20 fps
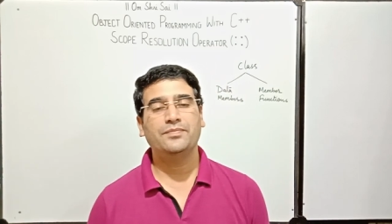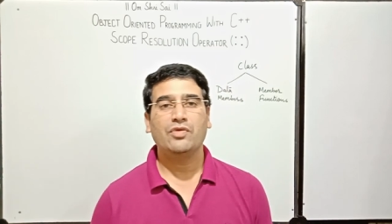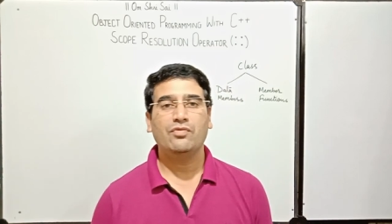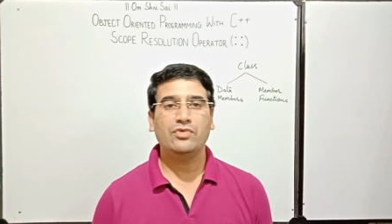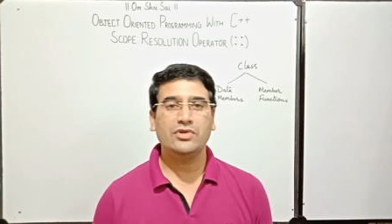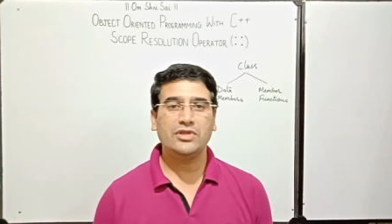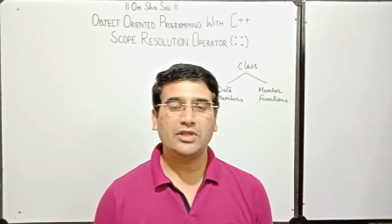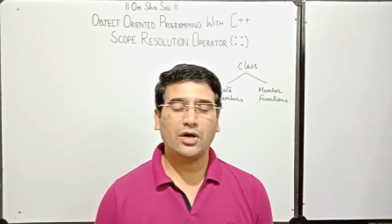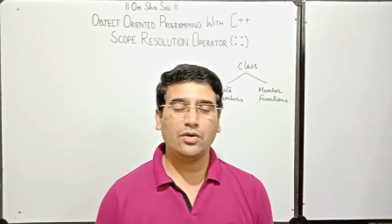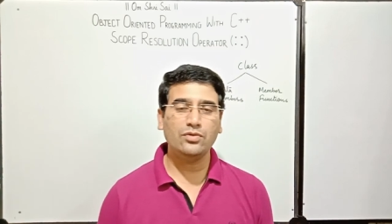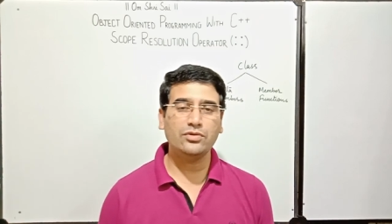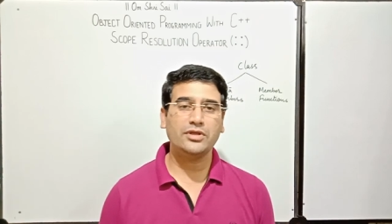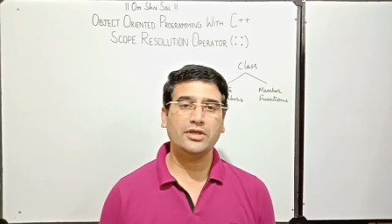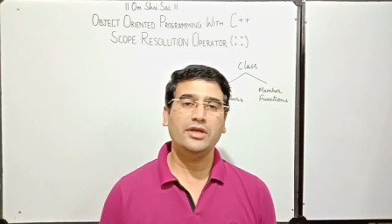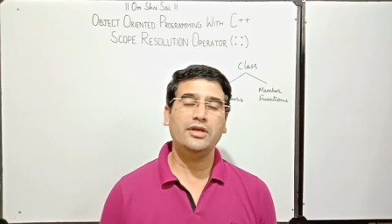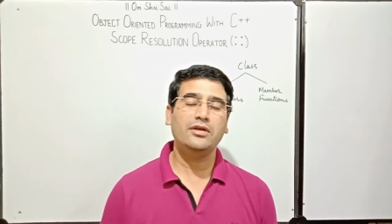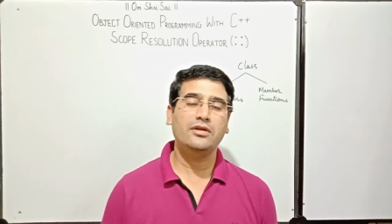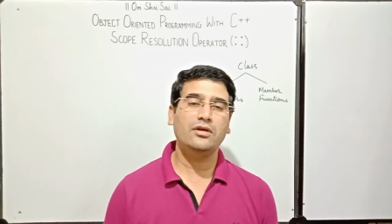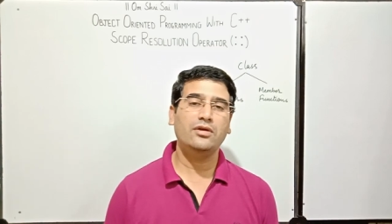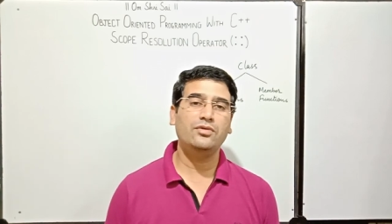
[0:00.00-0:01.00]
without
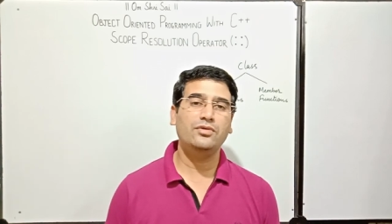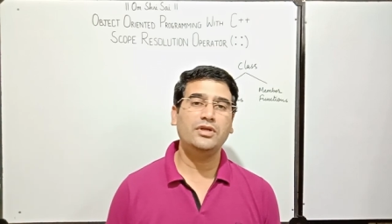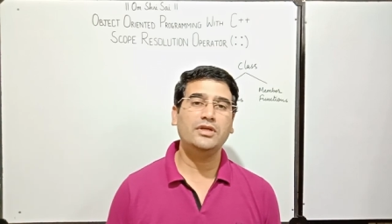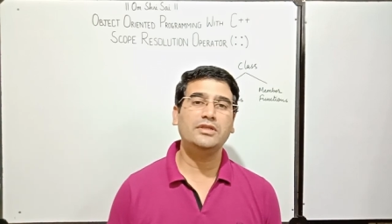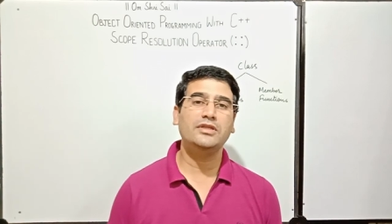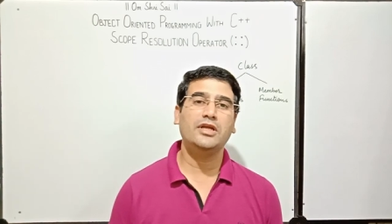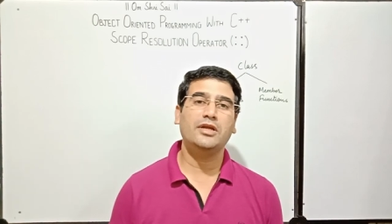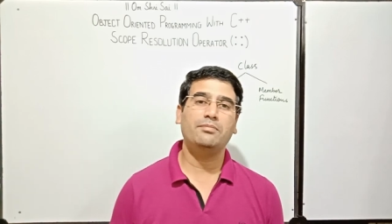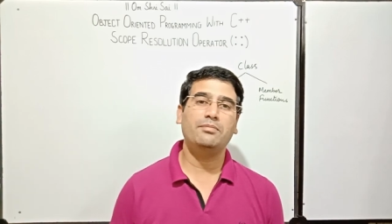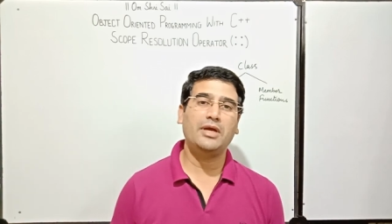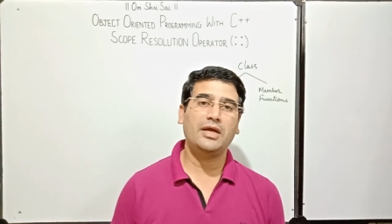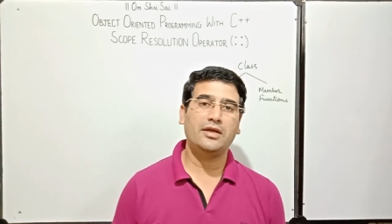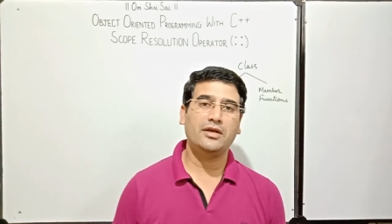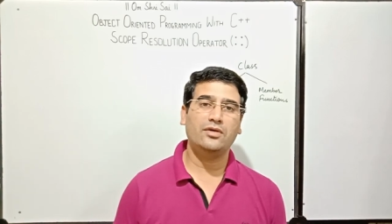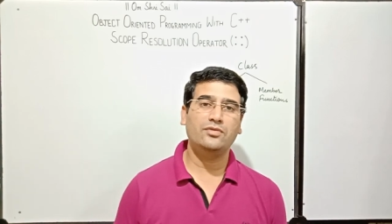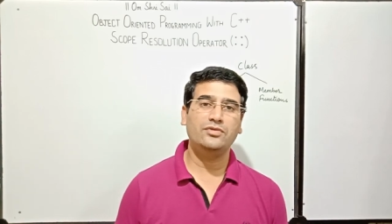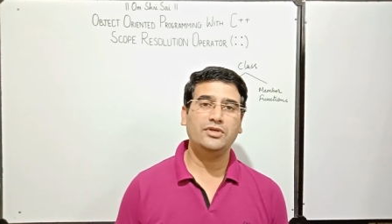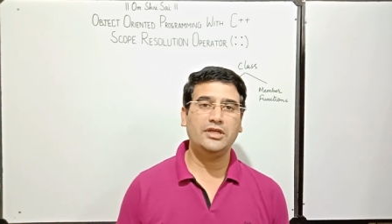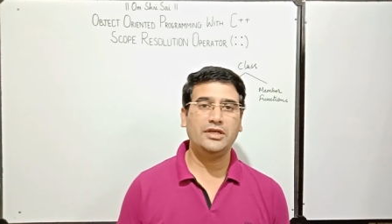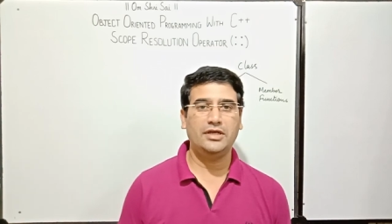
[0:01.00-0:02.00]
including their
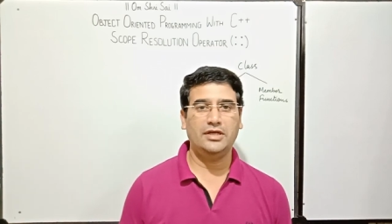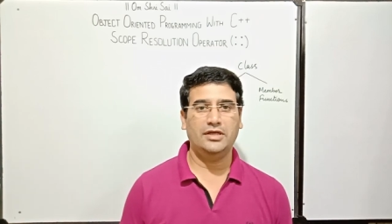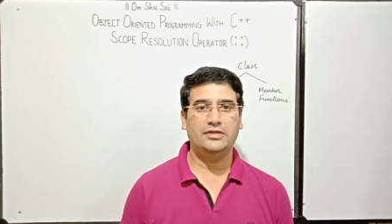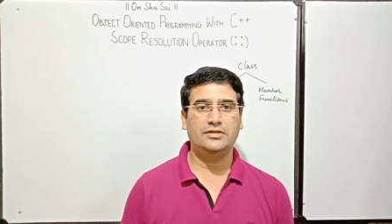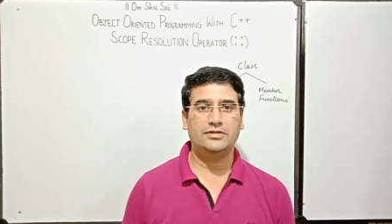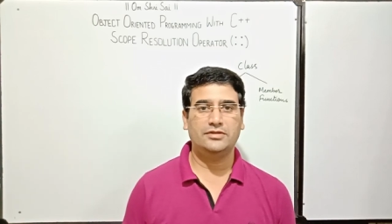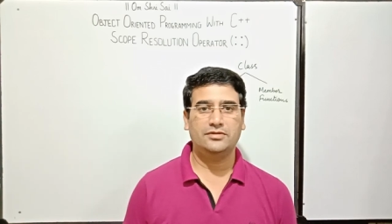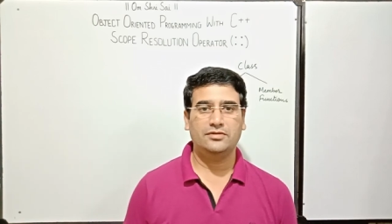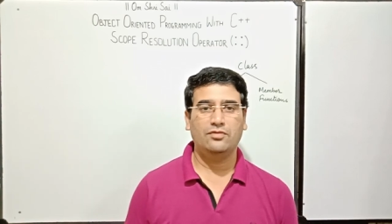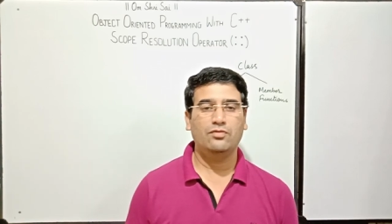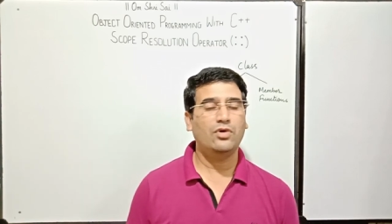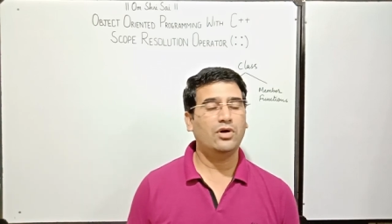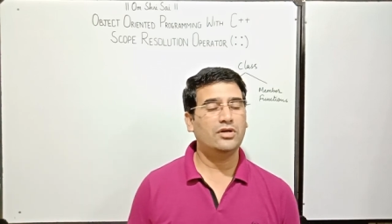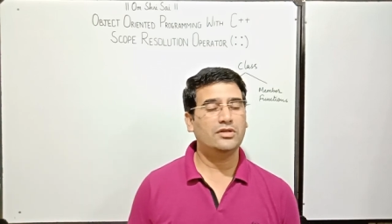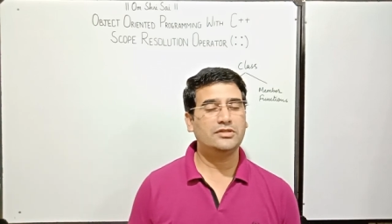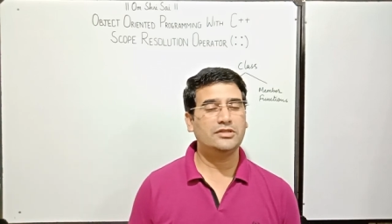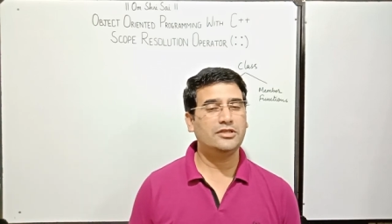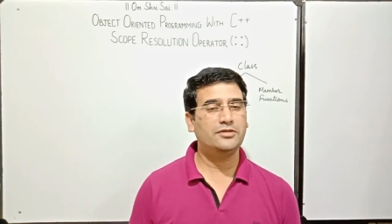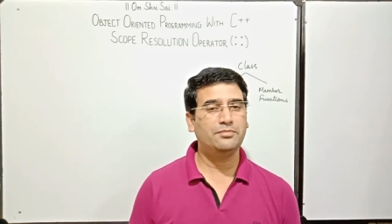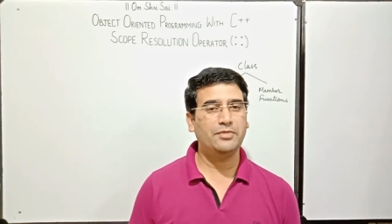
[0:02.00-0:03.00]
background details. What
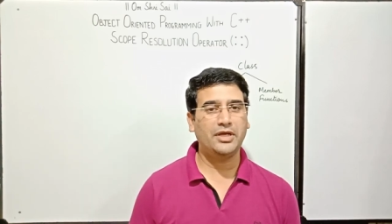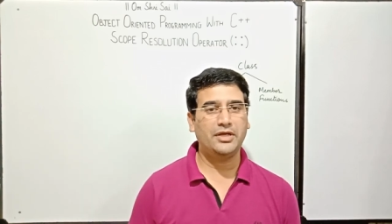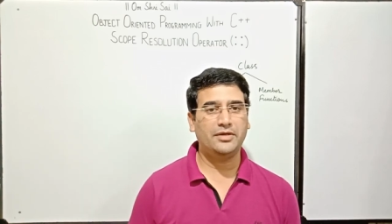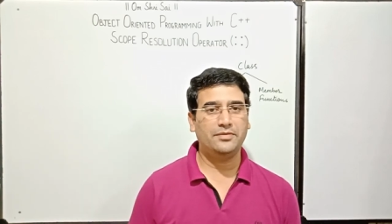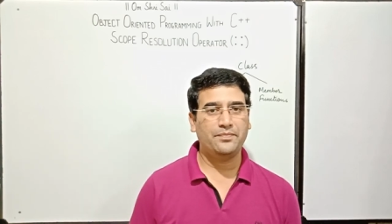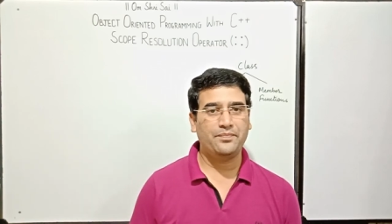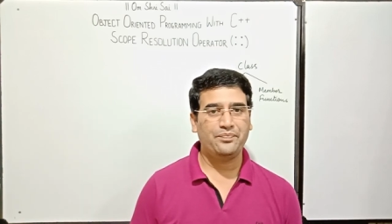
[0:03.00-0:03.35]
does it mean?